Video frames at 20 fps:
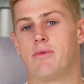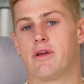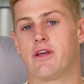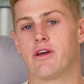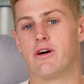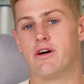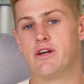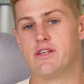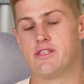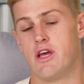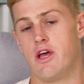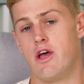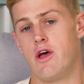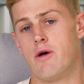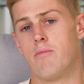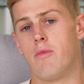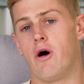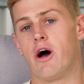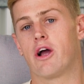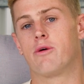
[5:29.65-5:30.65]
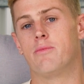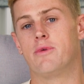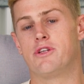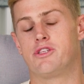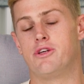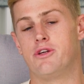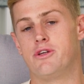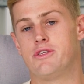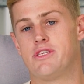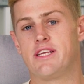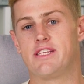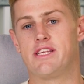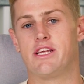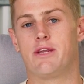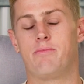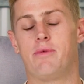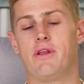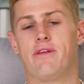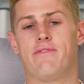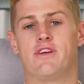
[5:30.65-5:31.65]
because Michael Matusik
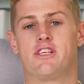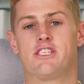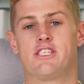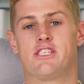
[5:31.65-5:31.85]
did a bit of a